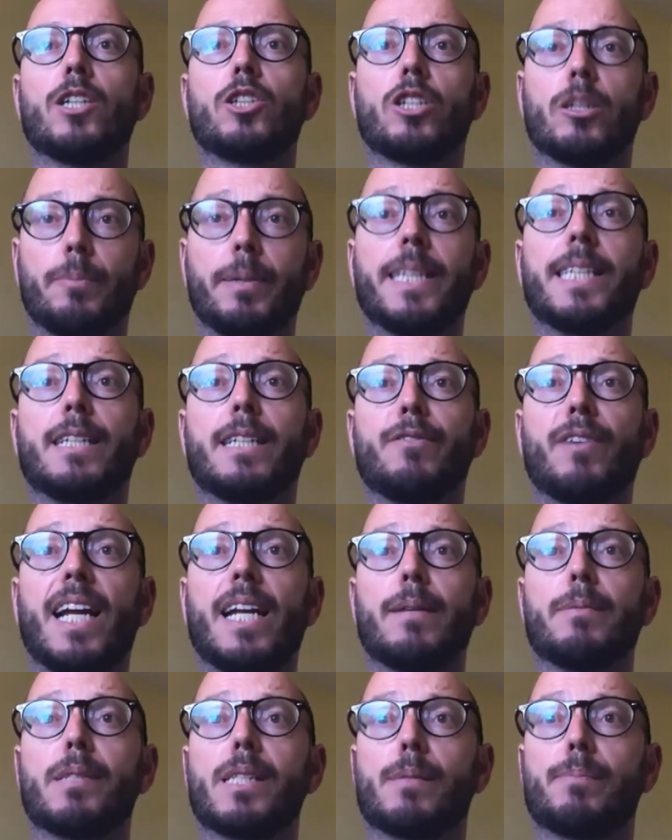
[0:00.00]
to be
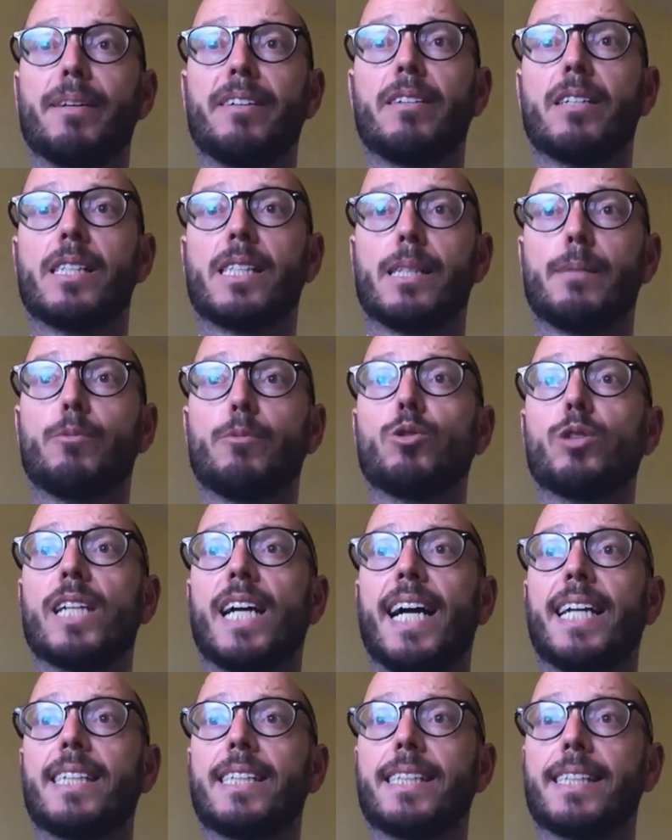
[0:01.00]
developed
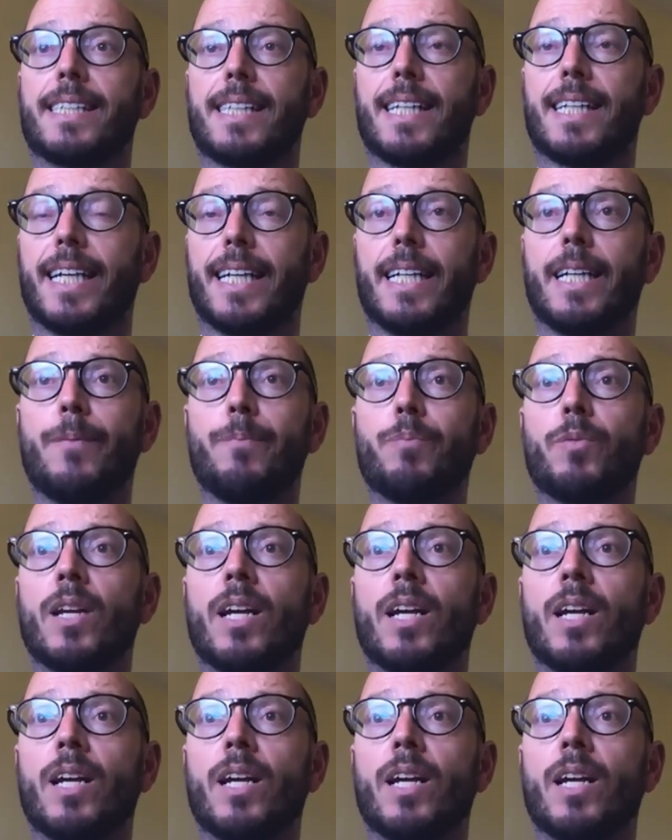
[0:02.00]
simultaneously,